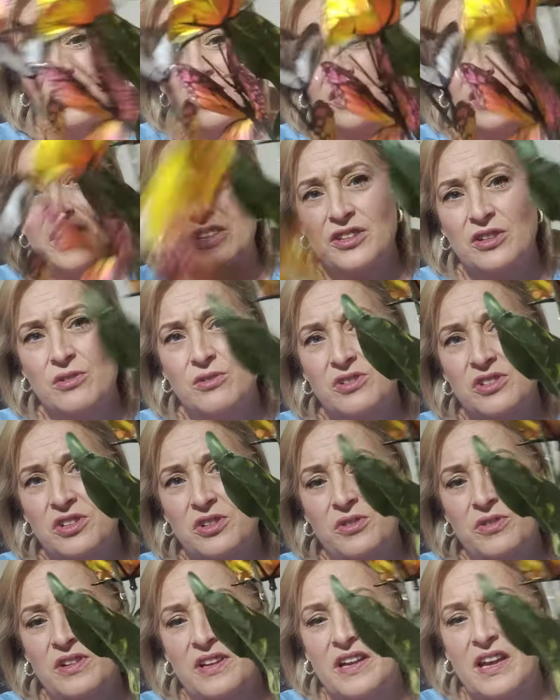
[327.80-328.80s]
They got those
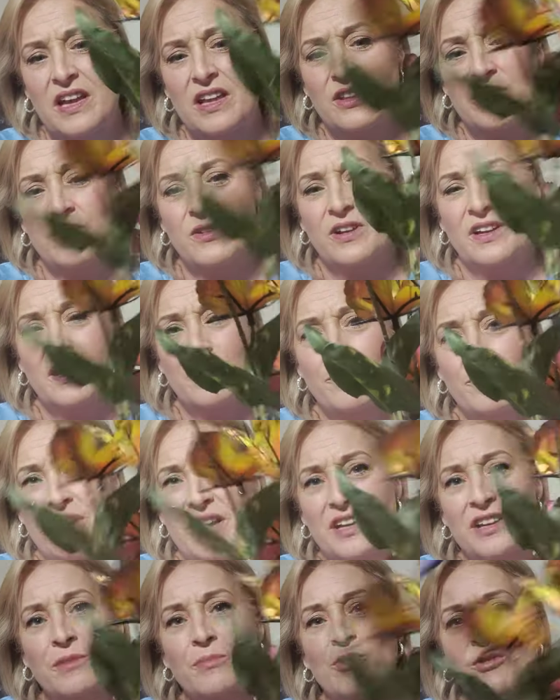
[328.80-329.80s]
two together. I can
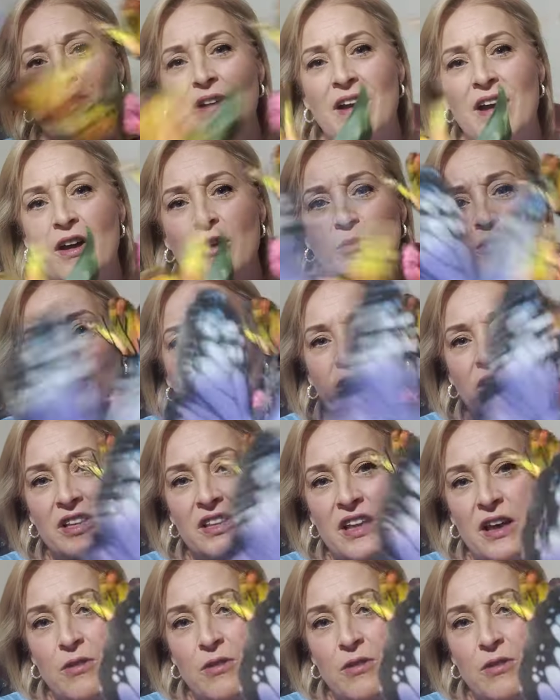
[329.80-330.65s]
bend them around, move it.